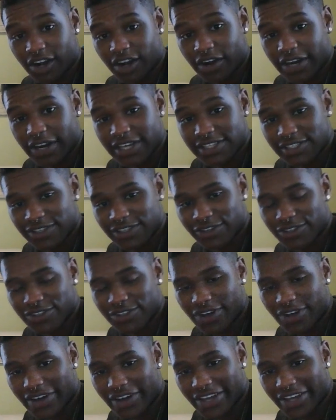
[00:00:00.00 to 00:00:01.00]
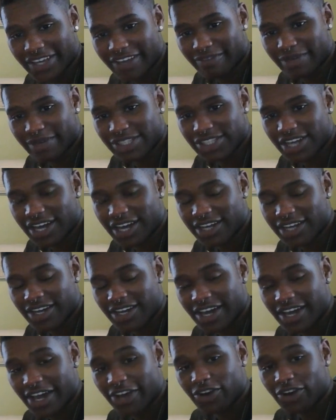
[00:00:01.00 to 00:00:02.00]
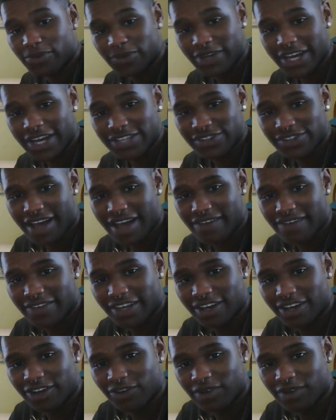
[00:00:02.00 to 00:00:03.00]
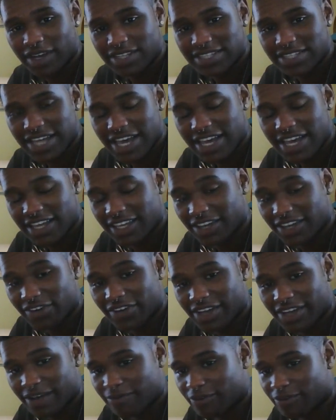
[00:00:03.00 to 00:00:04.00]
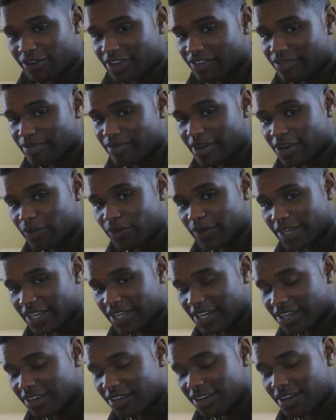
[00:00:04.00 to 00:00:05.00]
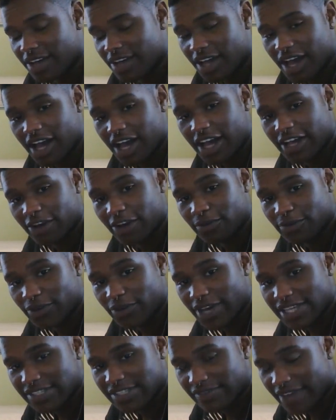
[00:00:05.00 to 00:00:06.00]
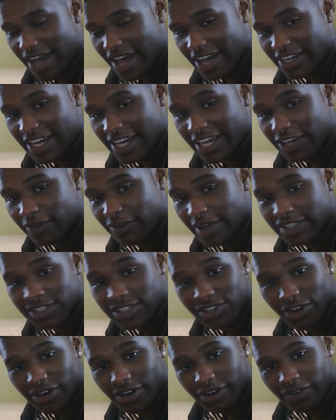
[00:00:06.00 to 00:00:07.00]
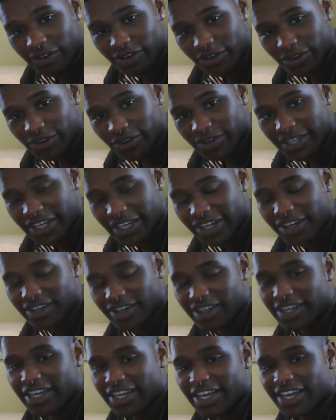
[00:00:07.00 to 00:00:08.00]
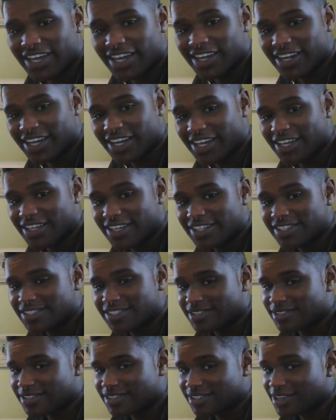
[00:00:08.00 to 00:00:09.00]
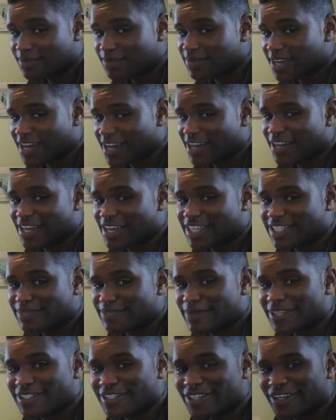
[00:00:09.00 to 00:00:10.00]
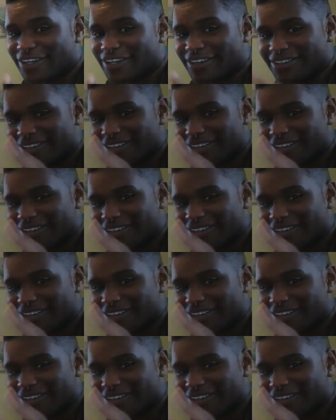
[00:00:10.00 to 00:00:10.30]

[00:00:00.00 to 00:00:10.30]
Alright, so you saw how I gave my shot. I hope you guys are having a great day and gearing up for an even better weekend. I hope you guys have had a great start of your new year. It is Sunday. It's Spencer.